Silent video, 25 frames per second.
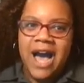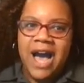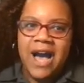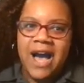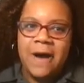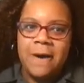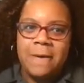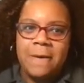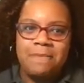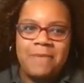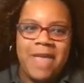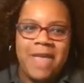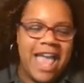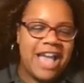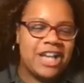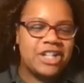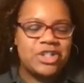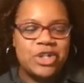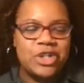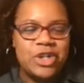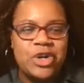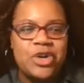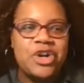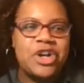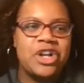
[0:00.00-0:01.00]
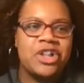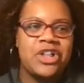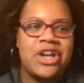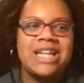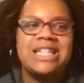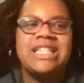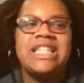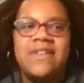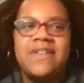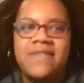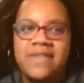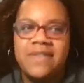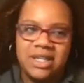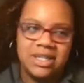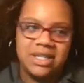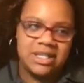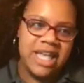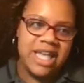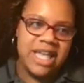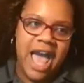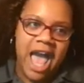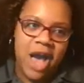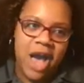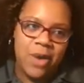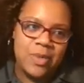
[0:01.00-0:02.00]
extracurricular activities
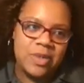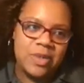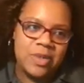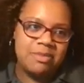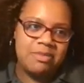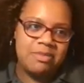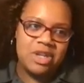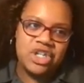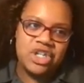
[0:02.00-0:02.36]
that I was